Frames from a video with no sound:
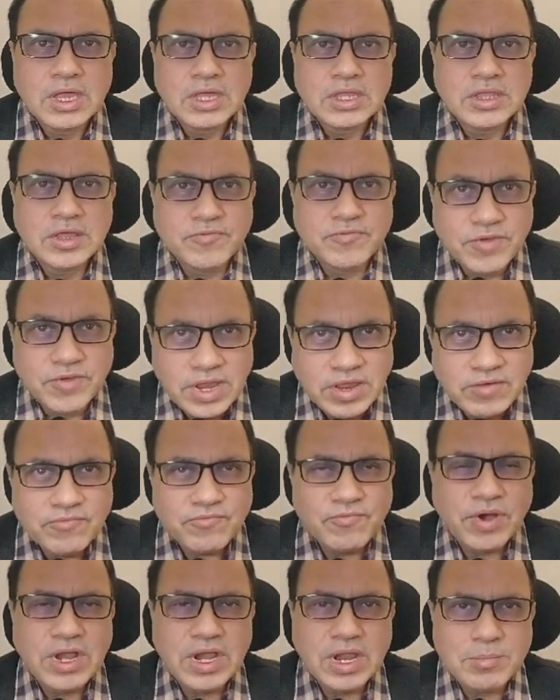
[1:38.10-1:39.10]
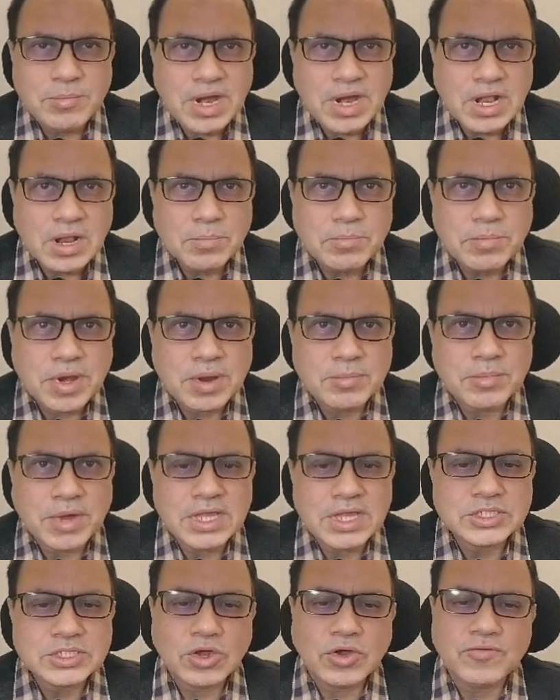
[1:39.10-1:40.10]
The very fundamental
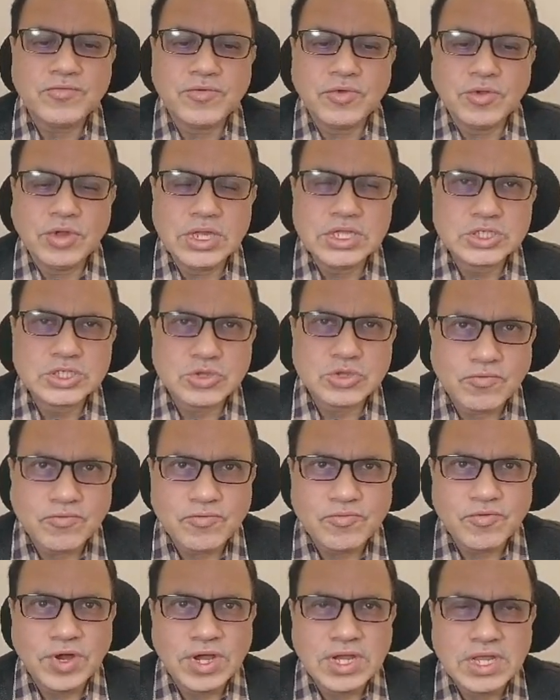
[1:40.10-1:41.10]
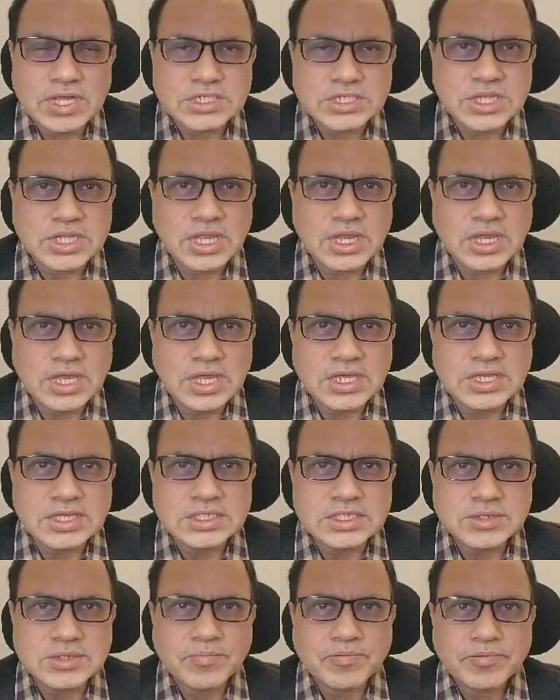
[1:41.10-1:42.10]
premise of doing software testing
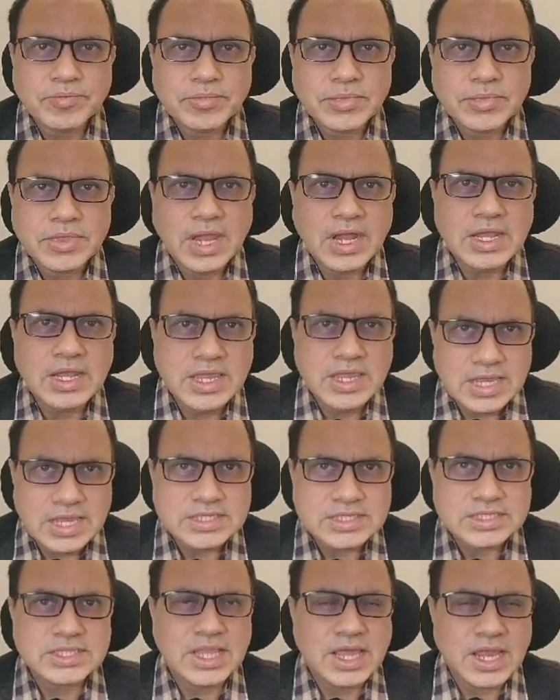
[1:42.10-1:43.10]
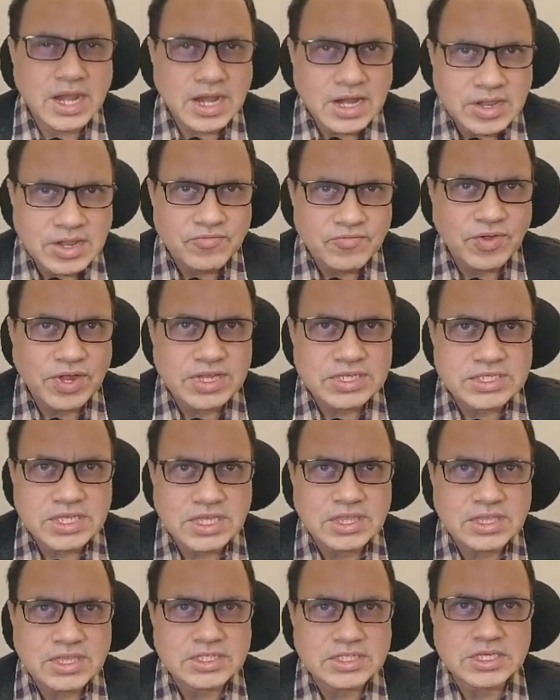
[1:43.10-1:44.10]
is that yes, there are defects
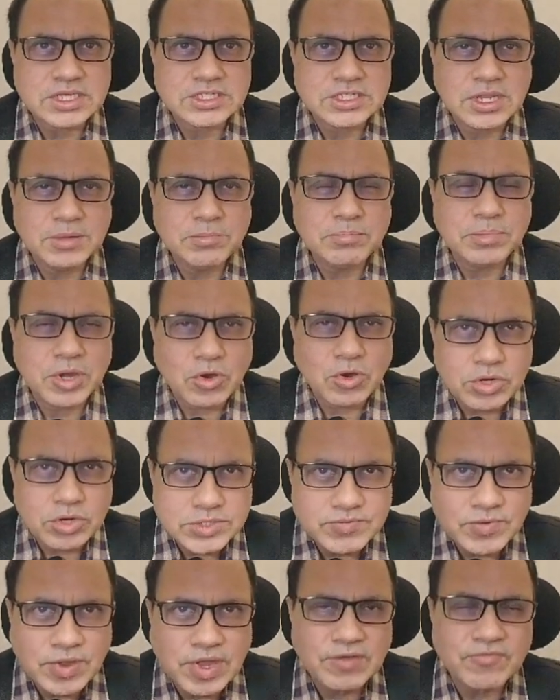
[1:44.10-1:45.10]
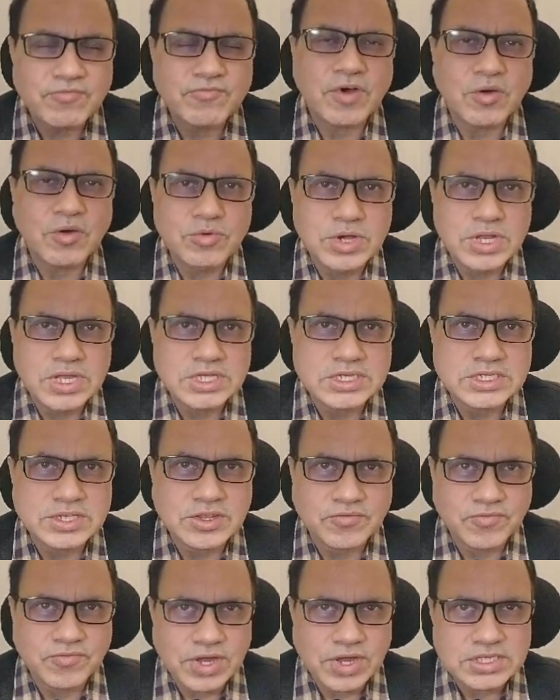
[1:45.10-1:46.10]
in the system. Because we have found these
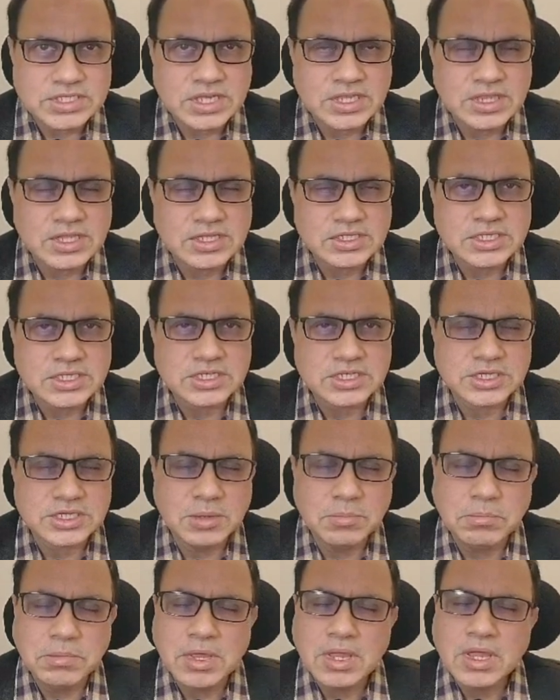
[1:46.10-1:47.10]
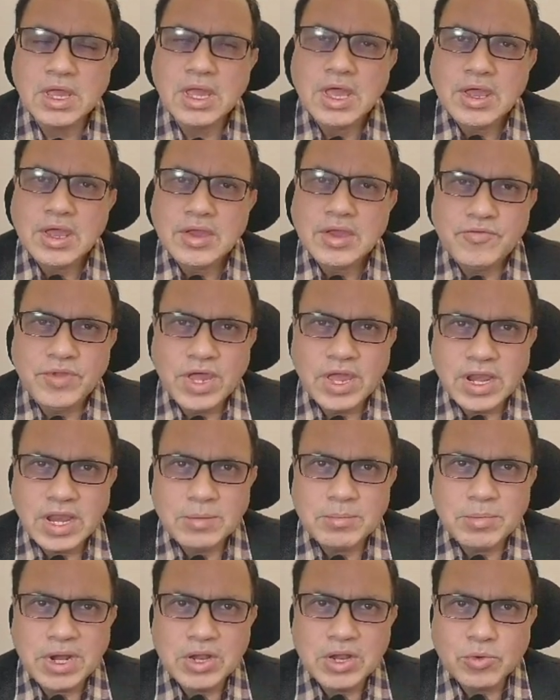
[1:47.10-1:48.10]
defects in the system, we are
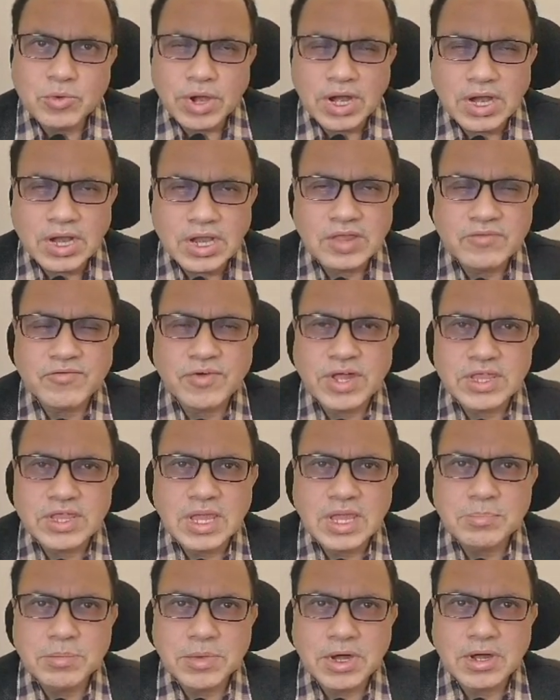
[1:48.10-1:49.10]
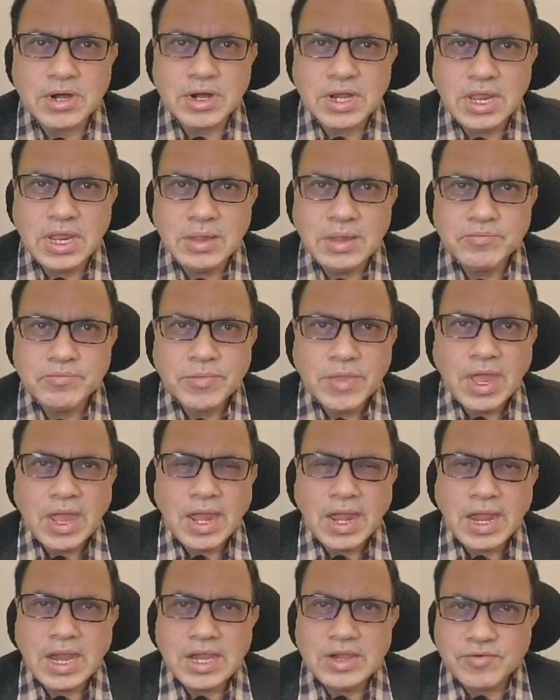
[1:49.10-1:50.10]
able to rectify them early.
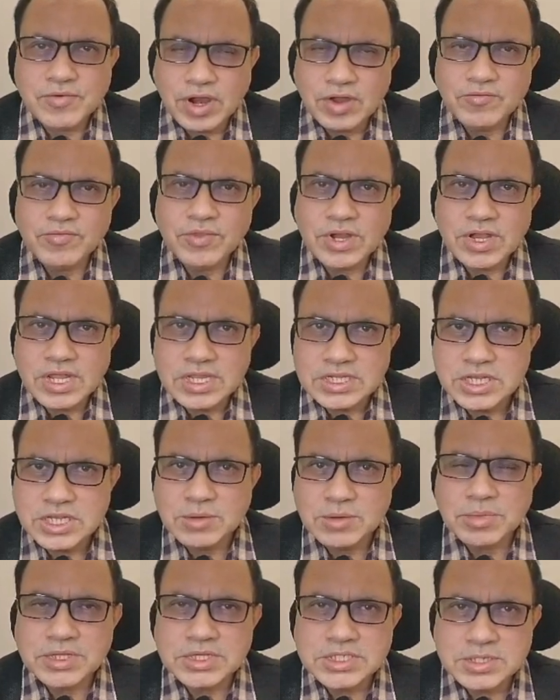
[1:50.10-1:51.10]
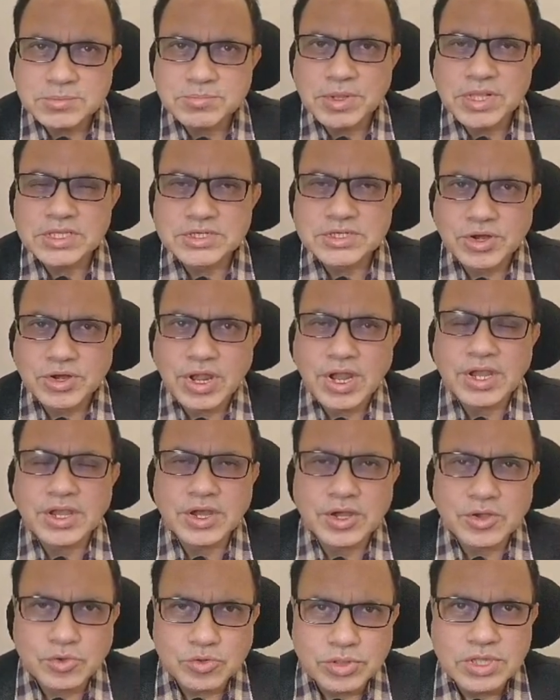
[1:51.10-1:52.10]
And one of the testing principles
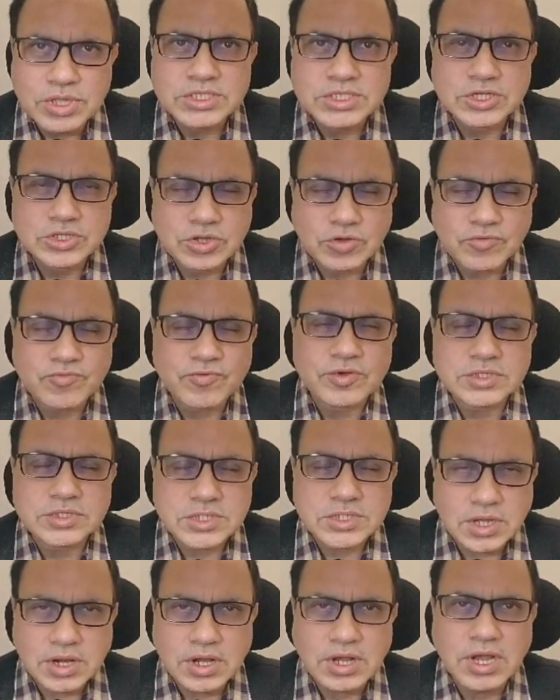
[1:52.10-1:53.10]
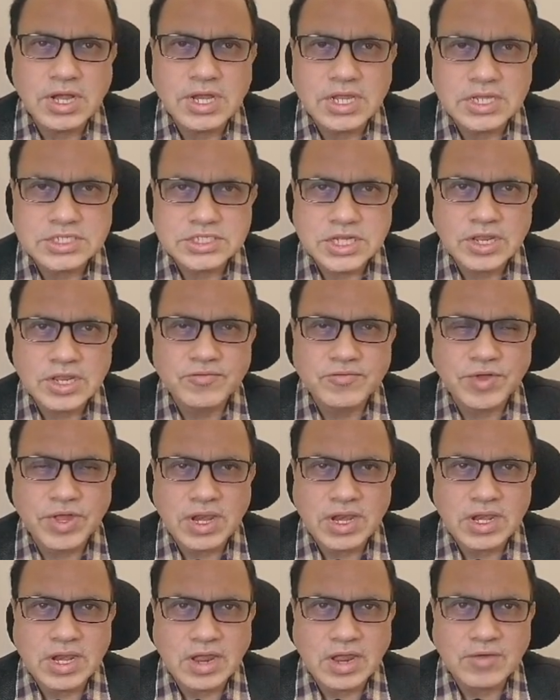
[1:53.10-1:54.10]
related to this is, of course, early testing,
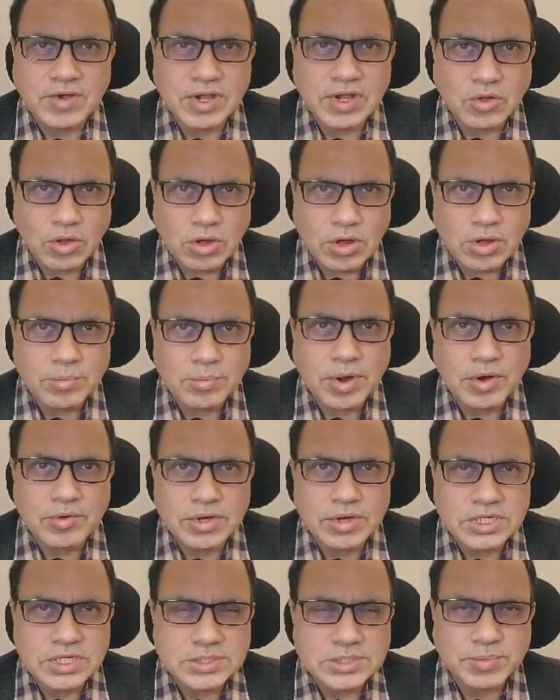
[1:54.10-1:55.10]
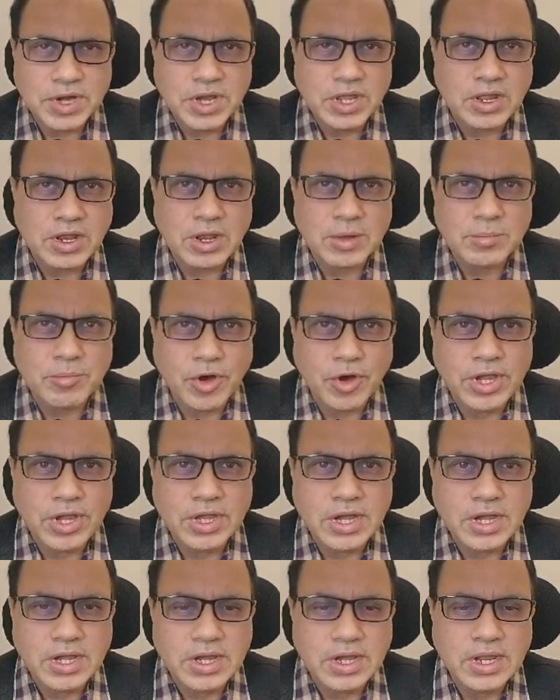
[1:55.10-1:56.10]
wherein I will talk about this particular
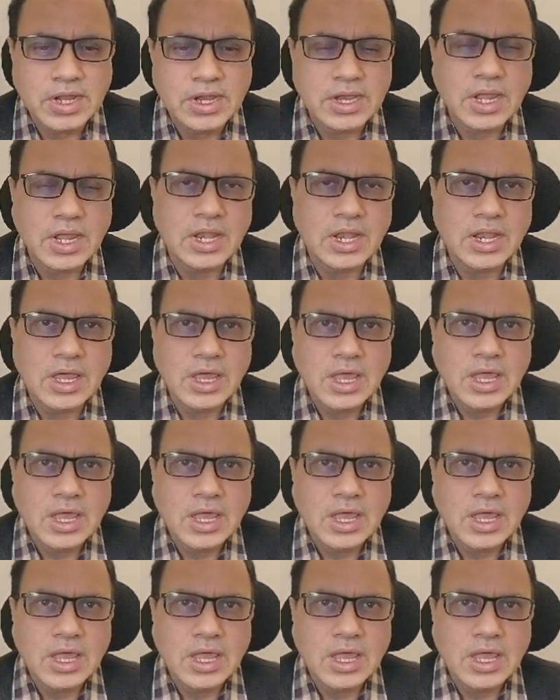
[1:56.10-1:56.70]
point in detail.